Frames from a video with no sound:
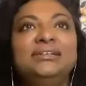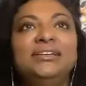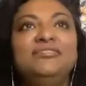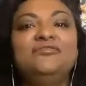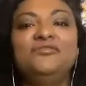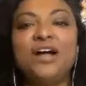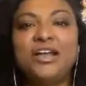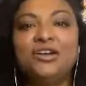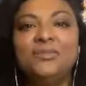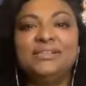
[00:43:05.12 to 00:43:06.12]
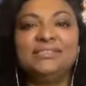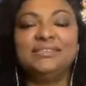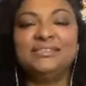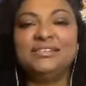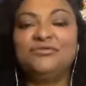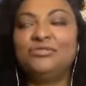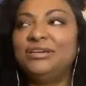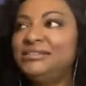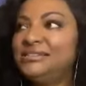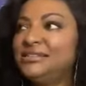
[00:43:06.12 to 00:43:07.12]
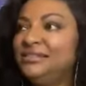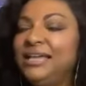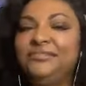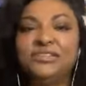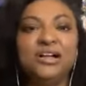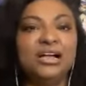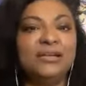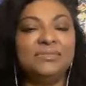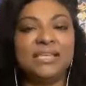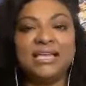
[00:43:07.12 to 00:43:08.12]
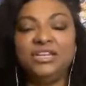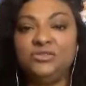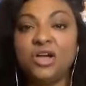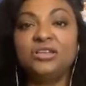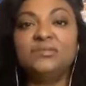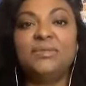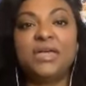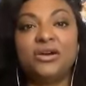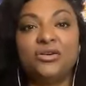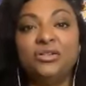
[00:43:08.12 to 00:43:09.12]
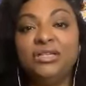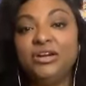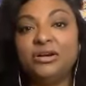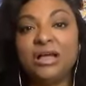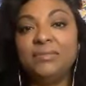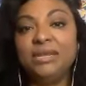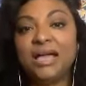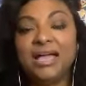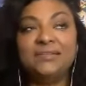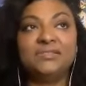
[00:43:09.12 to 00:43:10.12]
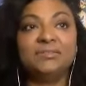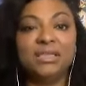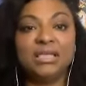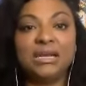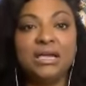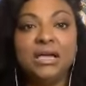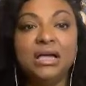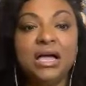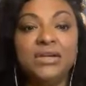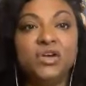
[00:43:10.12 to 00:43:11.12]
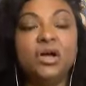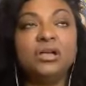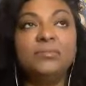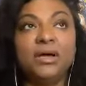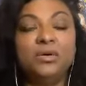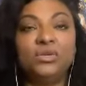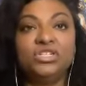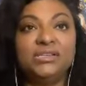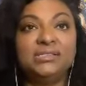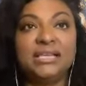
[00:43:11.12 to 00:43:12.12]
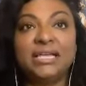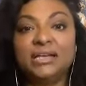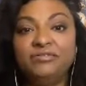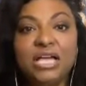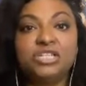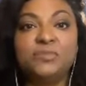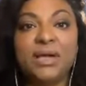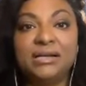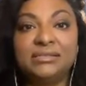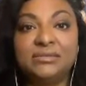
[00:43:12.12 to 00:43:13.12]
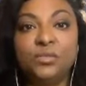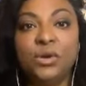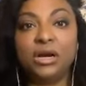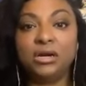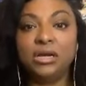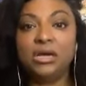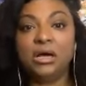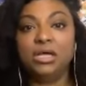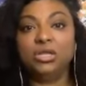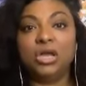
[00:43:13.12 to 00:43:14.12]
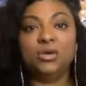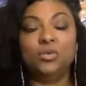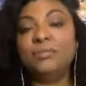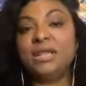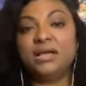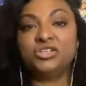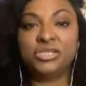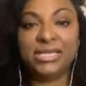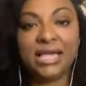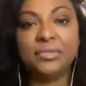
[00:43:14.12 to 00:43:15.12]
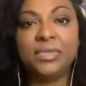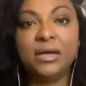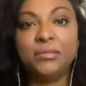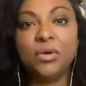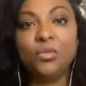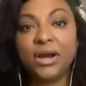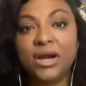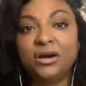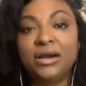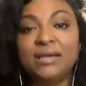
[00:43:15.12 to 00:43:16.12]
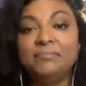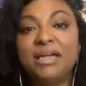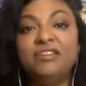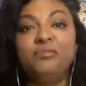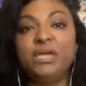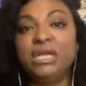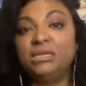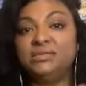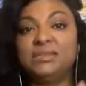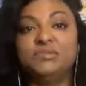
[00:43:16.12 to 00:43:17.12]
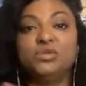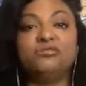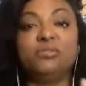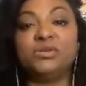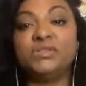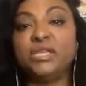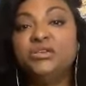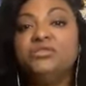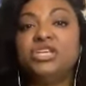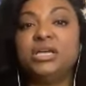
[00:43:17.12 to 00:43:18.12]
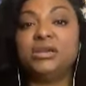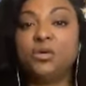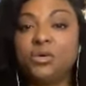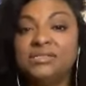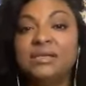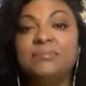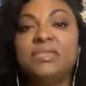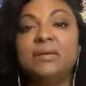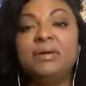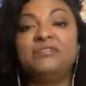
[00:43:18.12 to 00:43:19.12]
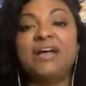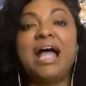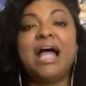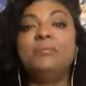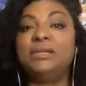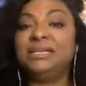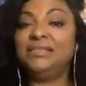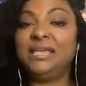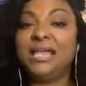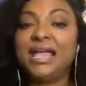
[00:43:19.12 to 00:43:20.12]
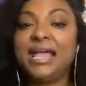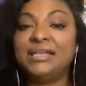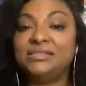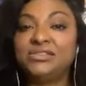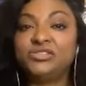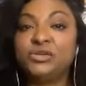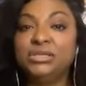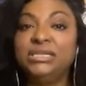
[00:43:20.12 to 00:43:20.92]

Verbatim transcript: environments in different lifetimes and you talked about that earlier i mean i have something that i talk about which is psychic flashbacks where a lot of women actually get them where it might have been some sort of persecution or something that might have happened in the ancestral